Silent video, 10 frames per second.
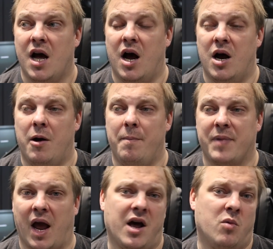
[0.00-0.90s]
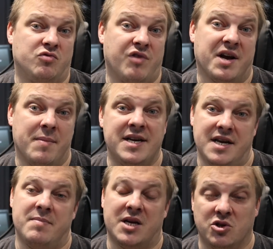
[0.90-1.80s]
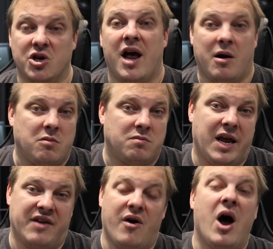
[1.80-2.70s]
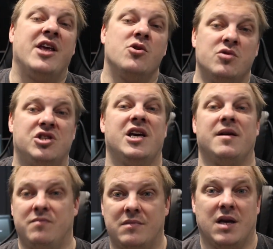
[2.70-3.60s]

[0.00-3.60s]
And I would recommend it because if I used it,